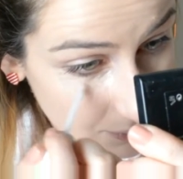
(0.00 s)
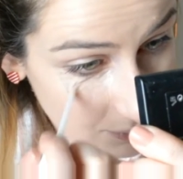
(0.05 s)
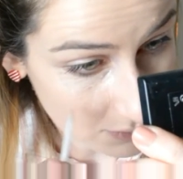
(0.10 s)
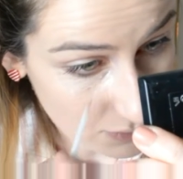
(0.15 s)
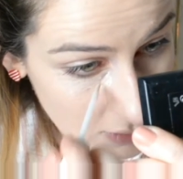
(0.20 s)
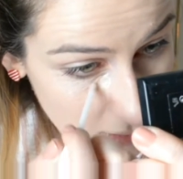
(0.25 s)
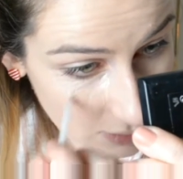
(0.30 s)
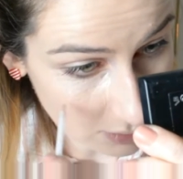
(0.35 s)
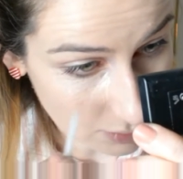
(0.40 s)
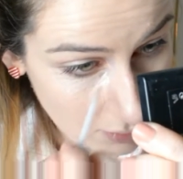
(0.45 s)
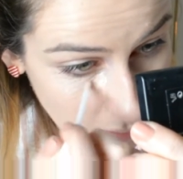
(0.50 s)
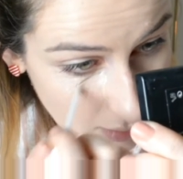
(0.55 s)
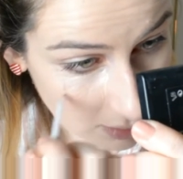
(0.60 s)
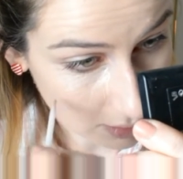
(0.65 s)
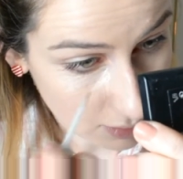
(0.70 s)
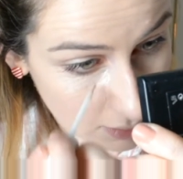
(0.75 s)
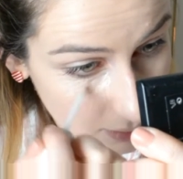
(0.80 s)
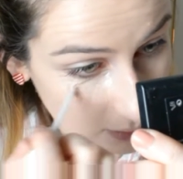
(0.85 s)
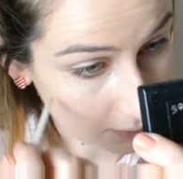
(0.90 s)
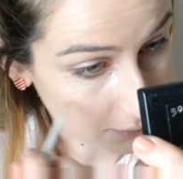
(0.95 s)
do a
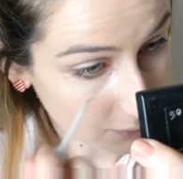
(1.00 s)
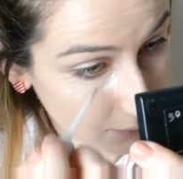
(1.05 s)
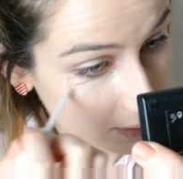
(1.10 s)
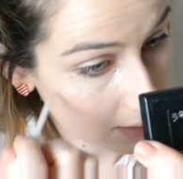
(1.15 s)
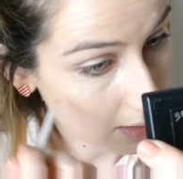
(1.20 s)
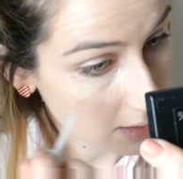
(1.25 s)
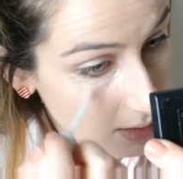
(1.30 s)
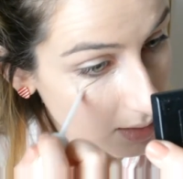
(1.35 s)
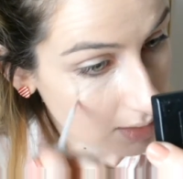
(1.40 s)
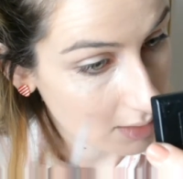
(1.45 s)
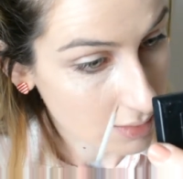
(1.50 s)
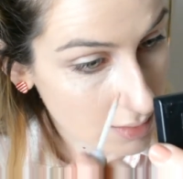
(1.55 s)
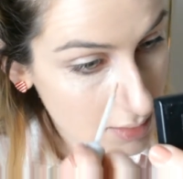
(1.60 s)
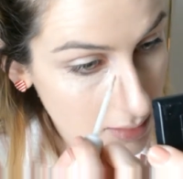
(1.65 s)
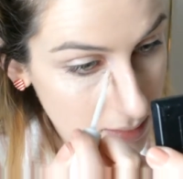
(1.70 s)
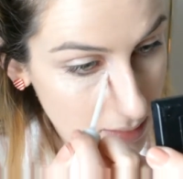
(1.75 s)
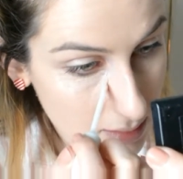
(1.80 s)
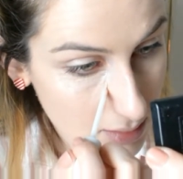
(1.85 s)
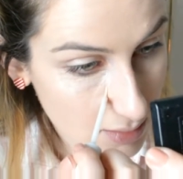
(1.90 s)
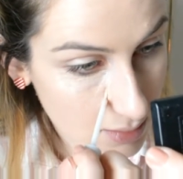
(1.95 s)
lot of,
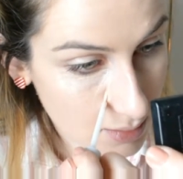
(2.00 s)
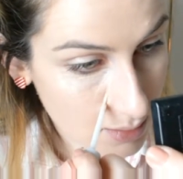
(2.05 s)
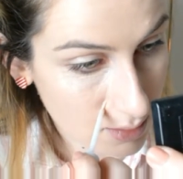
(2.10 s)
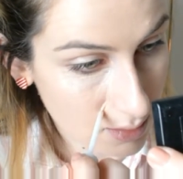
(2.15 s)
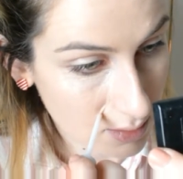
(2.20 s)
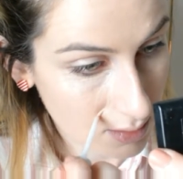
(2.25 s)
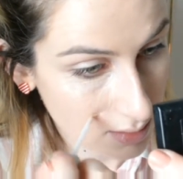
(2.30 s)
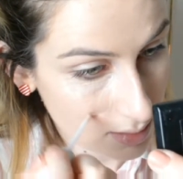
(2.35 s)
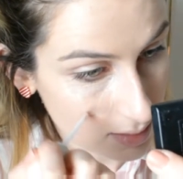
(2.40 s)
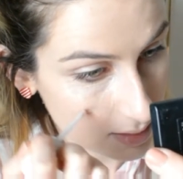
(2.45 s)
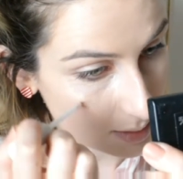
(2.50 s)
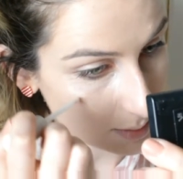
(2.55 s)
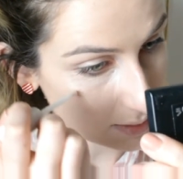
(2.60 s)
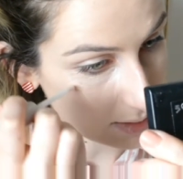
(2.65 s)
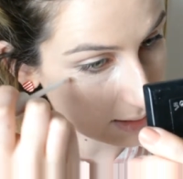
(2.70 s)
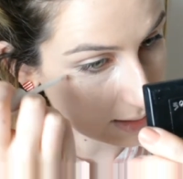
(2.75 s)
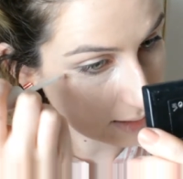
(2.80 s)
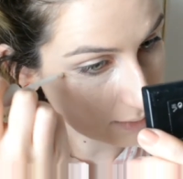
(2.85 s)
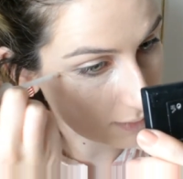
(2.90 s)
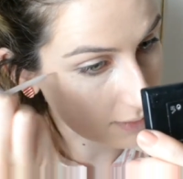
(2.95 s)
so it's
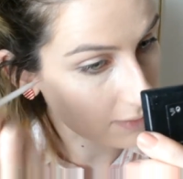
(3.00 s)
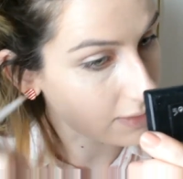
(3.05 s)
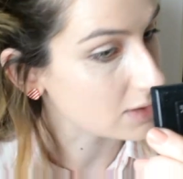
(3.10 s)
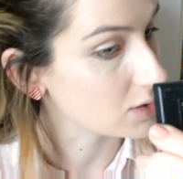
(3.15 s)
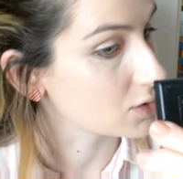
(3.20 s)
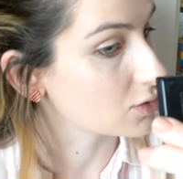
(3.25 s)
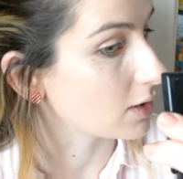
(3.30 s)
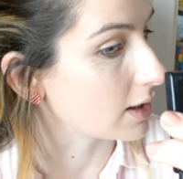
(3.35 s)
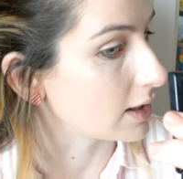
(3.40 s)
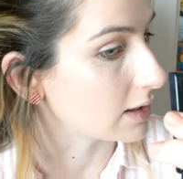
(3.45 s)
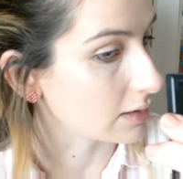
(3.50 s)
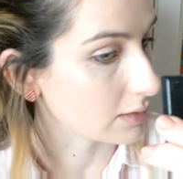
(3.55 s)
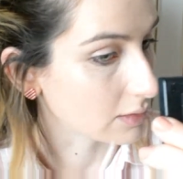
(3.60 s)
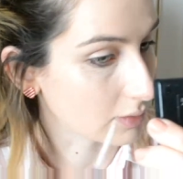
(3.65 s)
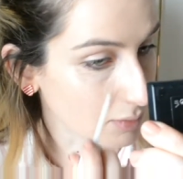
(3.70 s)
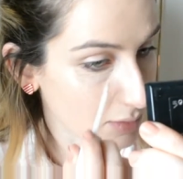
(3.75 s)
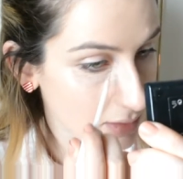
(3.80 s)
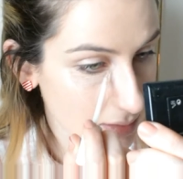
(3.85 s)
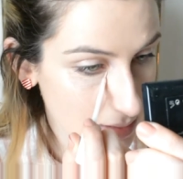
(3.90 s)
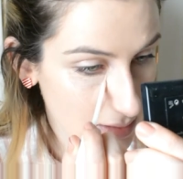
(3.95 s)
kind of like this
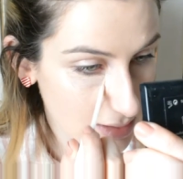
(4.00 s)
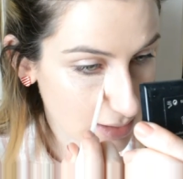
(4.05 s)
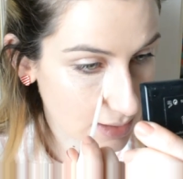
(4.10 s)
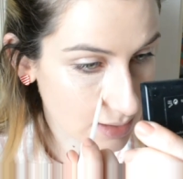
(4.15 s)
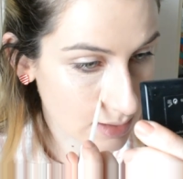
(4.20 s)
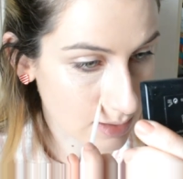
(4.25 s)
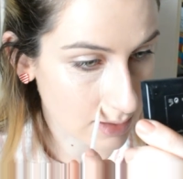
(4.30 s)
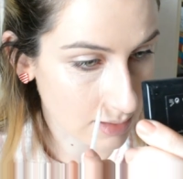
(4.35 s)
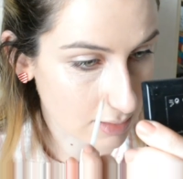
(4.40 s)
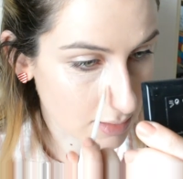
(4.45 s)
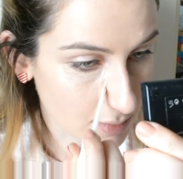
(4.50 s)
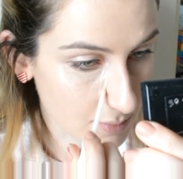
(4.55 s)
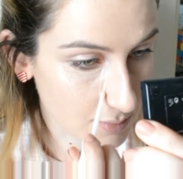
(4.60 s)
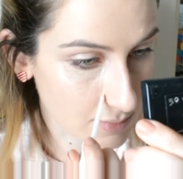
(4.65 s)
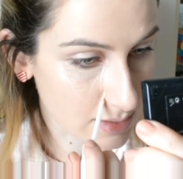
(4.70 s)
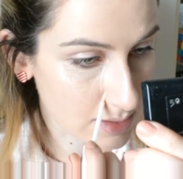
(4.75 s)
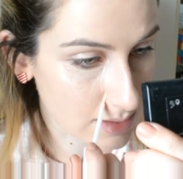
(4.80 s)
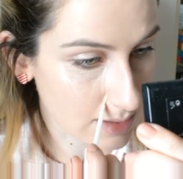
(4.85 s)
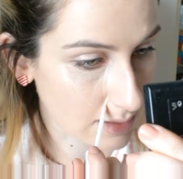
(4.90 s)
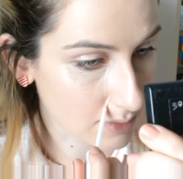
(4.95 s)
triangle, you see? It
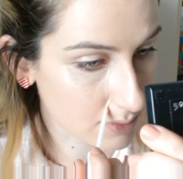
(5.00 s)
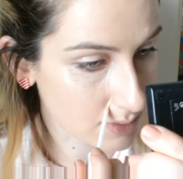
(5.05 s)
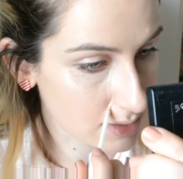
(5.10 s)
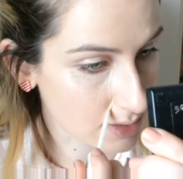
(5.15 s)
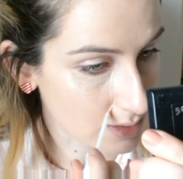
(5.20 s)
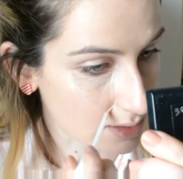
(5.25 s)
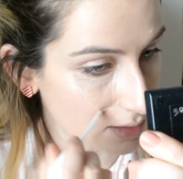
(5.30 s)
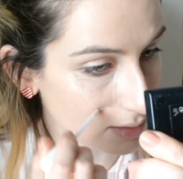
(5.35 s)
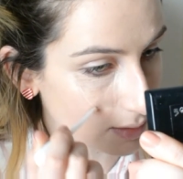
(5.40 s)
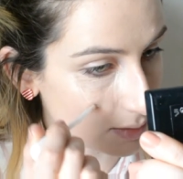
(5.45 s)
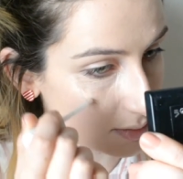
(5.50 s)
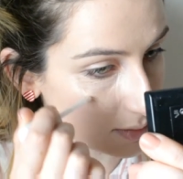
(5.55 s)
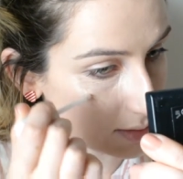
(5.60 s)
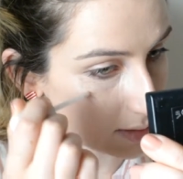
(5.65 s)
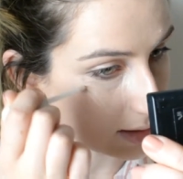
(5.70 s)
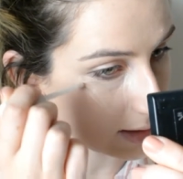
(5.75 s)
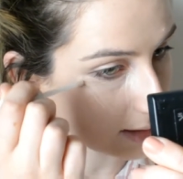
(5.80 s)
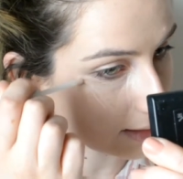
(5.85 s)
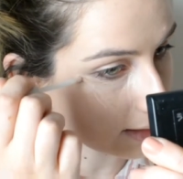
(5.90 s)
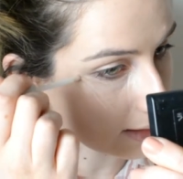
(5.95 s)
comes down to the
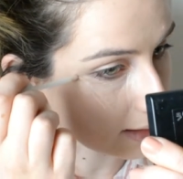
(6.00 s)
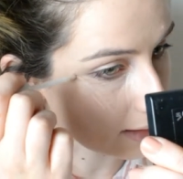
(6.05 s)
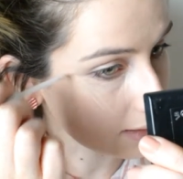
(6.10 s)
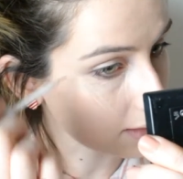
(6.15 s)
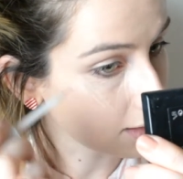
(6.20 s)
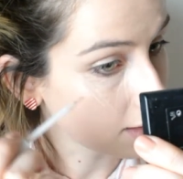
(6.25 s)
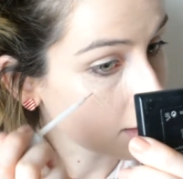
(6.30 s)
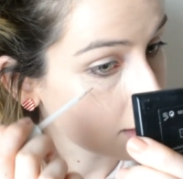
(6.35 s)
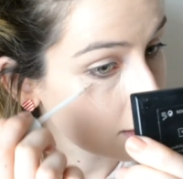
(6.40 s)
nose and then